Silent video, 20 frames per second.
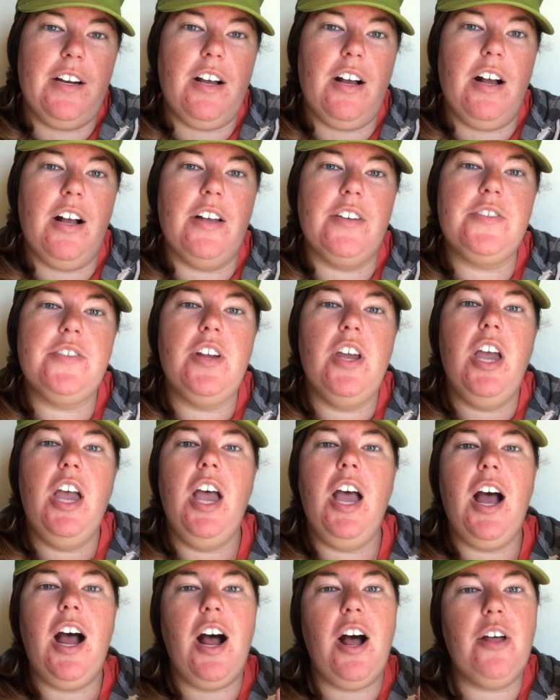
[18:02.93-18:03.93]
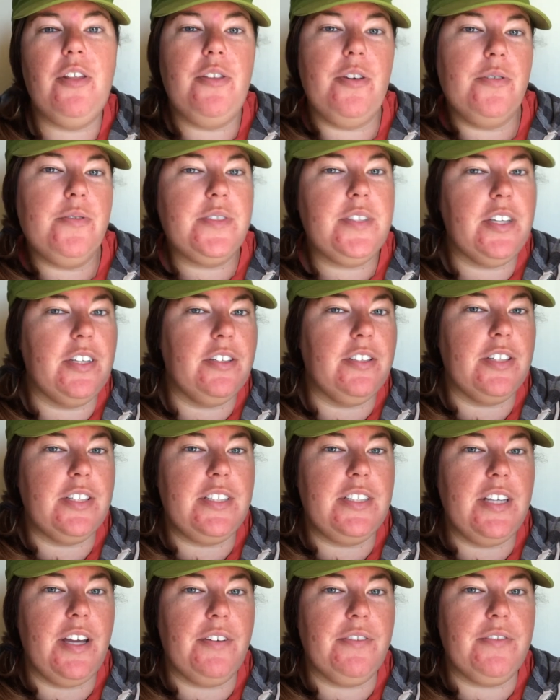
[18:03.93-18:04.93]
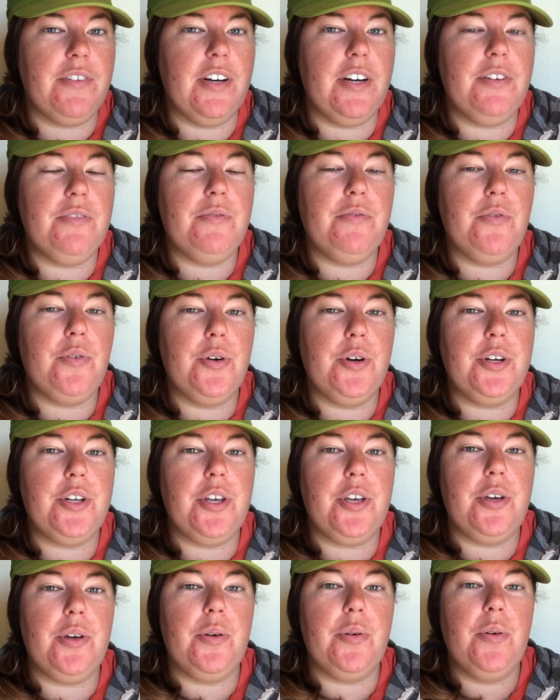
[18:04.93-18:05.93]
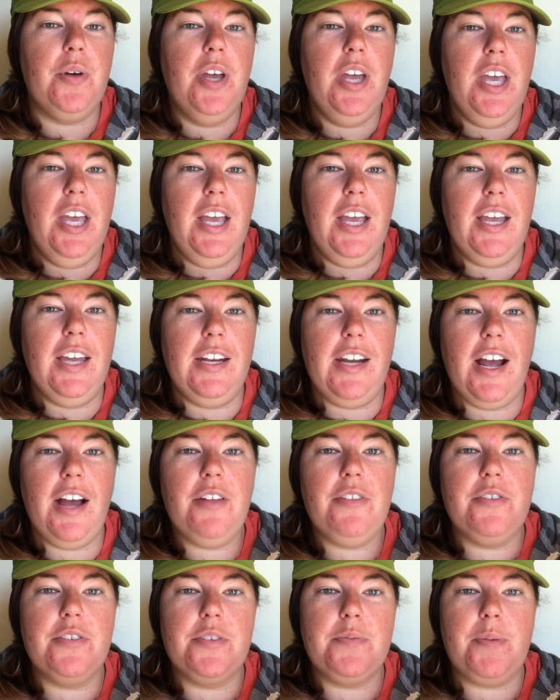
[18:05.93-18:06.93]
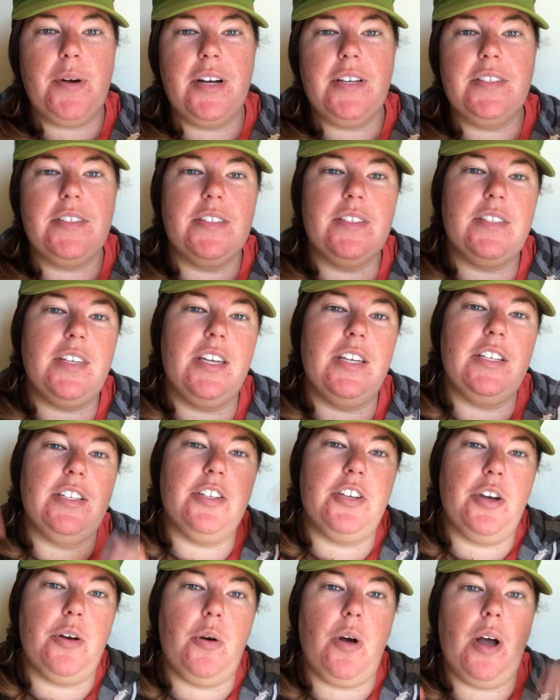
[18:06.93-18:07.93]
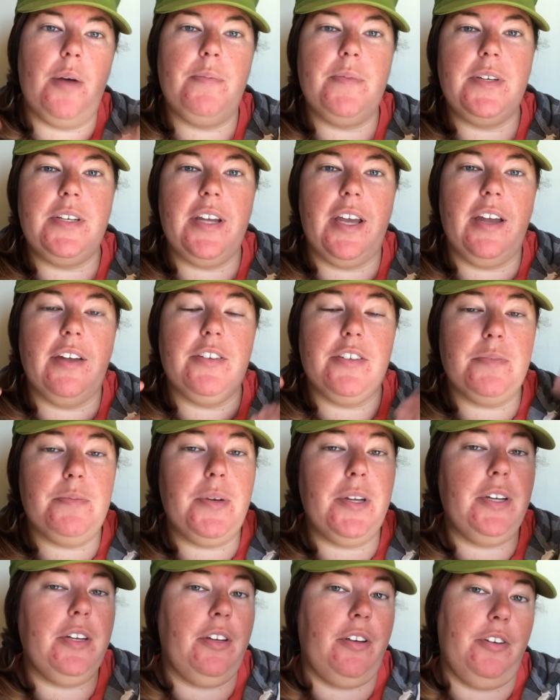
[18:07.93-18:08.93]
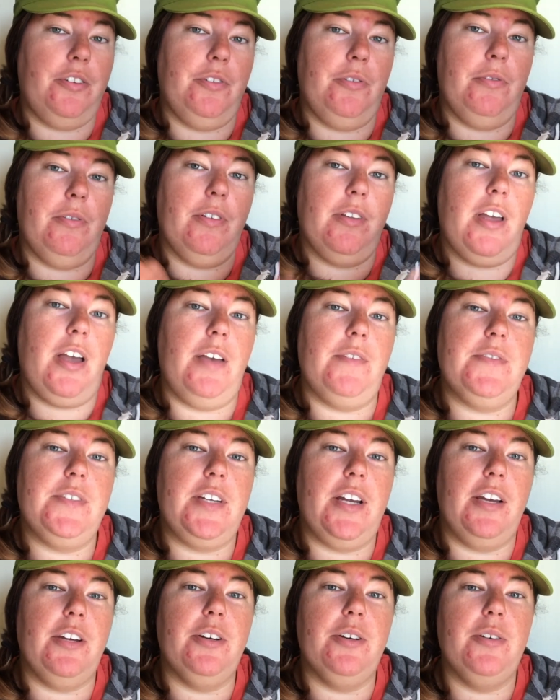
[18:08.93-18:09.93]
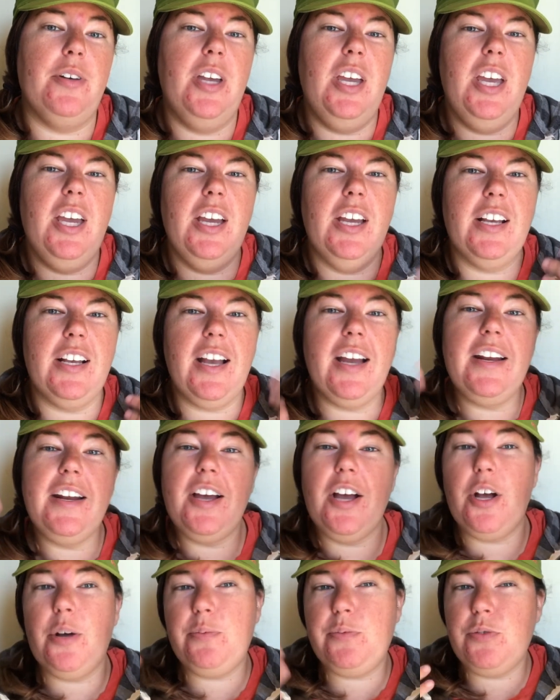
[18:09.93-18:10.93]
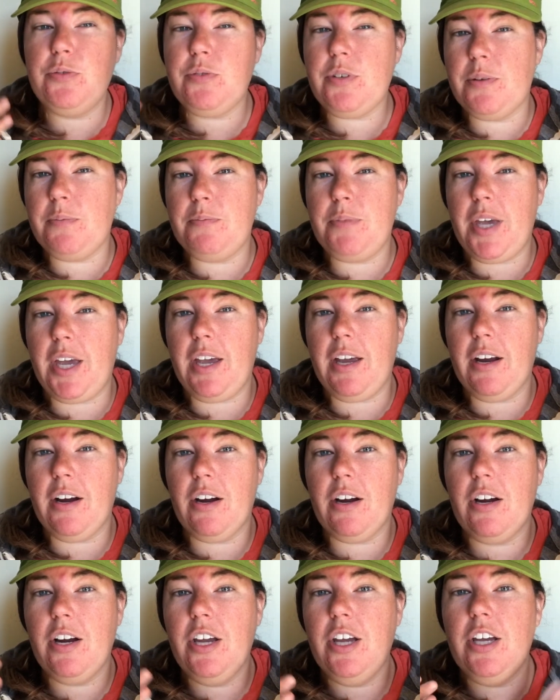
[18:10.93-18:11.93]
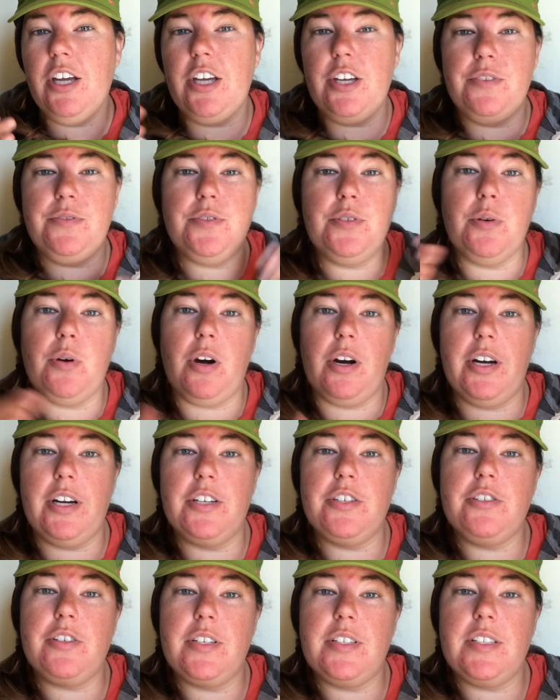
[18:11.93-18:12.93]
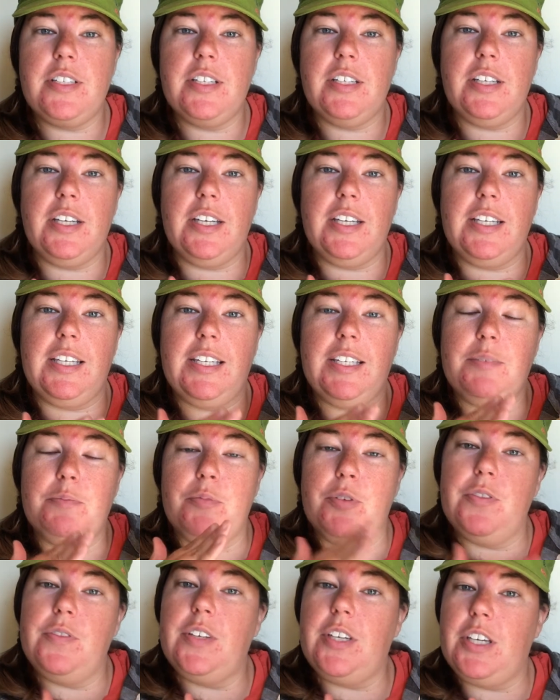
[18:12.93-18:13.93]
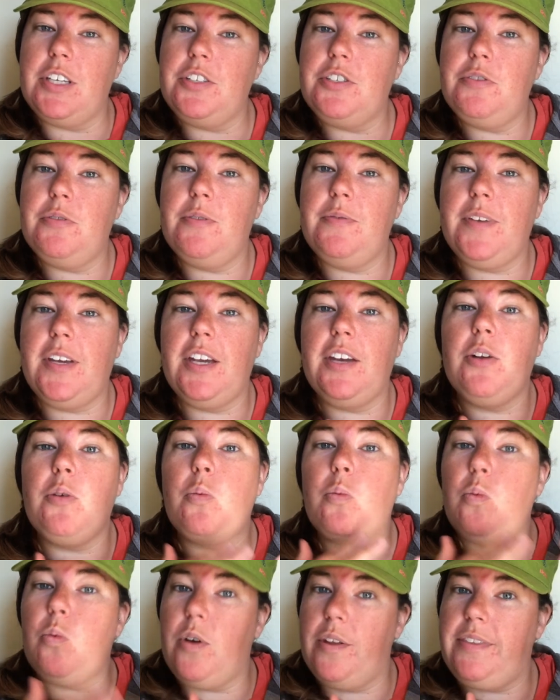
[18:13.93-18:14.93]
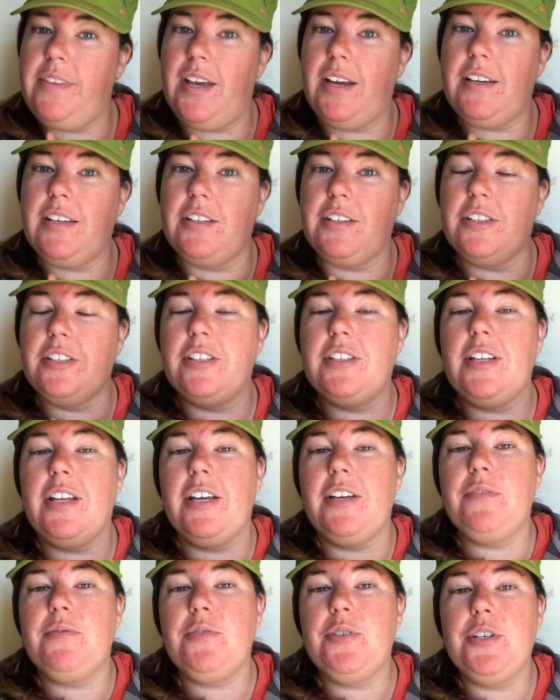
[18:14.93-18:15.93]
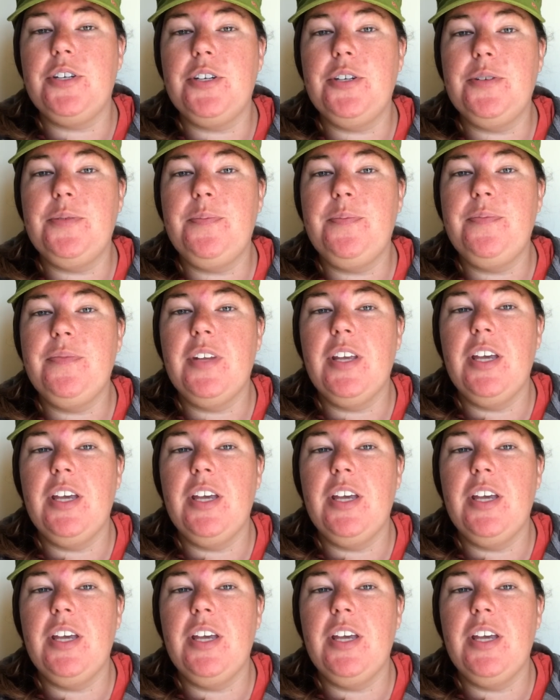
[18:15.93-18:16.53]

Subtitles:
cost, how those can look different for you, and how those prices can go up and down depending on your lifestyle, and kind of help you compare, if you are interested in moving into a van, what that can look like for you.